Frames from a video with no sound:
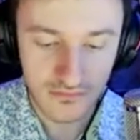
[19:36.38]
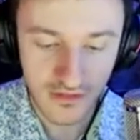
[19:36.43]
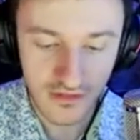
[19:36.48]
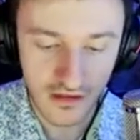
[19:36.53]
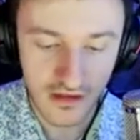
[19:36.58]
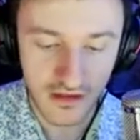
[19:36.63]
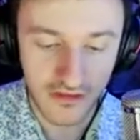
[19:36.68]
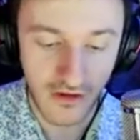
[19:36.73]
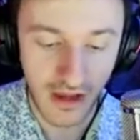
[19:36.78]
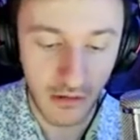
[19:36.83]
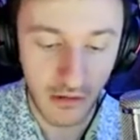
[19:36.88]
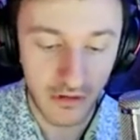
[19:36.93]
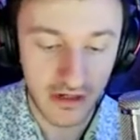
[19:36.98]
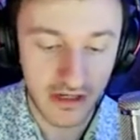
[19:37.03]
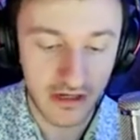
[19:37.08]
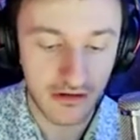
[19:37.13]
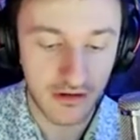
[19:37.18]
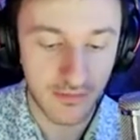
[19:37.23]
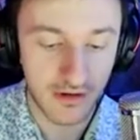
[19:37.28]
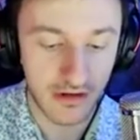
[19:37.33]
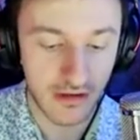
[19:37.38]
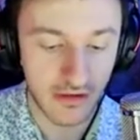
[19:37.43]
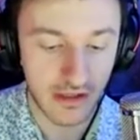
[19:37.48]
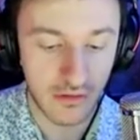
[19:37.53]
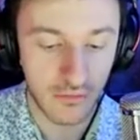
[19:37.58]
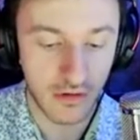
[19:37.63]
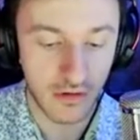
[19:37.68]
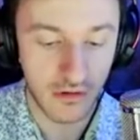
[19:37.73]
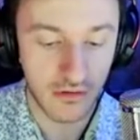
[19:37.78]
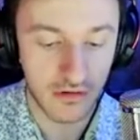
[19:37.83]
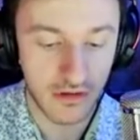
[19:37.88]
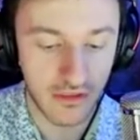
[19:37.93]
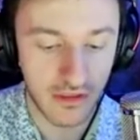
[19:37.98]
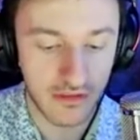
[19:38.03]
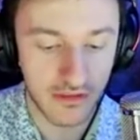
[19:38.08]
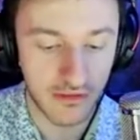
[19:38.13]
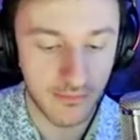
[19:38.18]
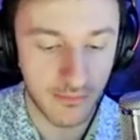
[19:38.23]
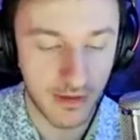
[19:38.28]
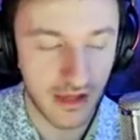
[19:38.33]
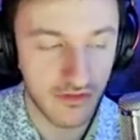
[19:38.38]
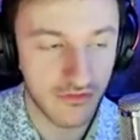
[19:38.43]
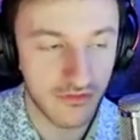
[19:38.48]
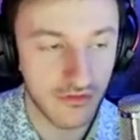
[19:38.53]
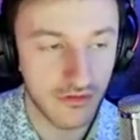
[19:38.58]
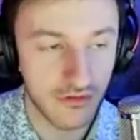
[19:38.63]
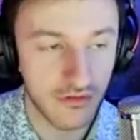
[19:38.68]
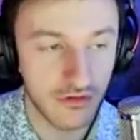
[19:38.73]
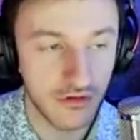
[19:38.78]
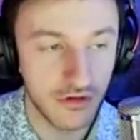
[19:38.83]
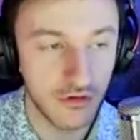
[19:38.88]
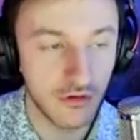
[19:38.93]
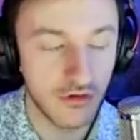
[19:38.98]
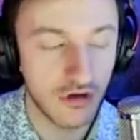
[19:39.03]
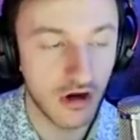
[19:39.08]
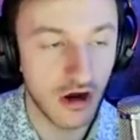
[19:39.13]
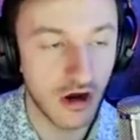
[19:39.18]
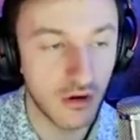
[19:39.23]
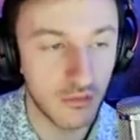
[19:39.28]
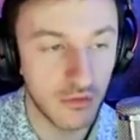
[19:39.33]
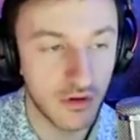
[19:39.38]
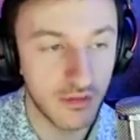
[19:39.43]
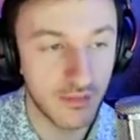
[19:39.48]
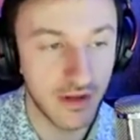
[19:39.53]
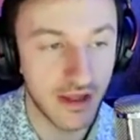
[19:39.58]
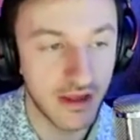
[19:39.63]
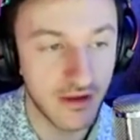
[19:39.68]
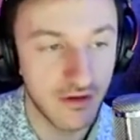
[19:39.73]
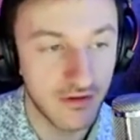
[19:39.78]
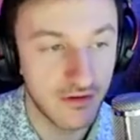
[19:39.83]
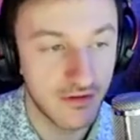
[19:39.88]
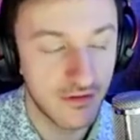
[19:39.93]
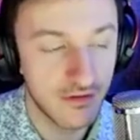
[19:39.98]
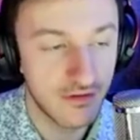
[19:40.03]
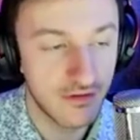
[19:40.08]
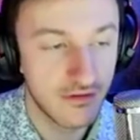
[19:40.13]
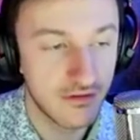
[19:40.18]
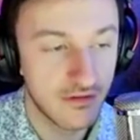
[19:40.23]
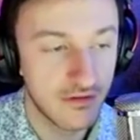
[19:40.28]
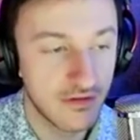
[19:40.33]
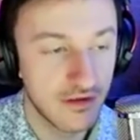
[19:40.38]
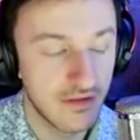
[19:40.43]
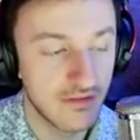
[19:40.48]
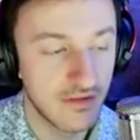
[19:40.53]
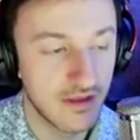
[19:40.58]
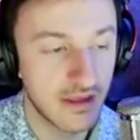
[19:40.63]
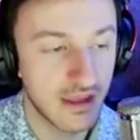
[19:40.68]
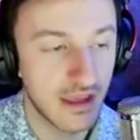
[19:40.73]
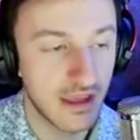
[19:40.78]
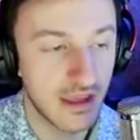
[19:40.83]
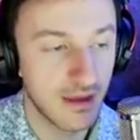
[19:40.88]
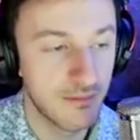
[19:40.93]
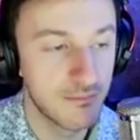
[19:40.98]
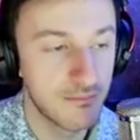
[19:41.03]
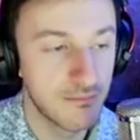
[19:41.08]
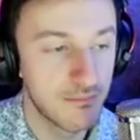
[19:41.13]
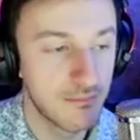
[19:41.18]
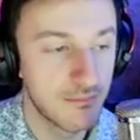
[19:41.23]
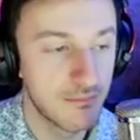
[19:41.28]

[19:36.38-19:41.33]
And so I want to hear your opinion on like what you think the best new car would be in the game.